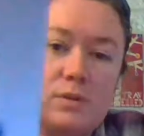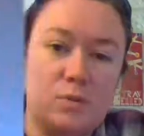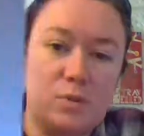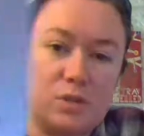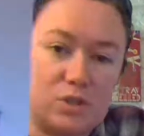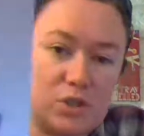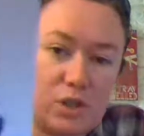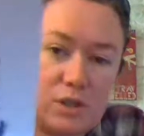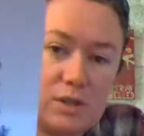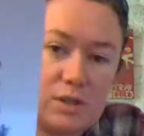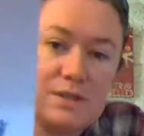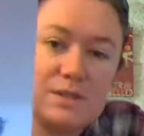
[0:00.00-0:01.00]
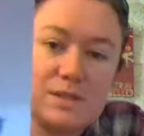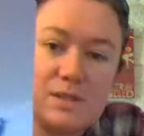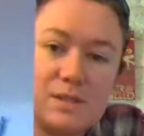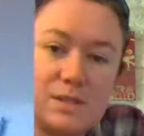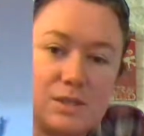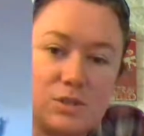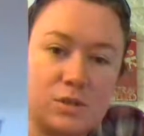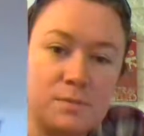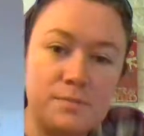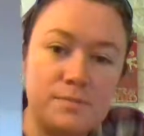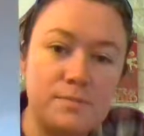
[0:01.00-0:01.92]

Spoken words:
You've been juggling this decision.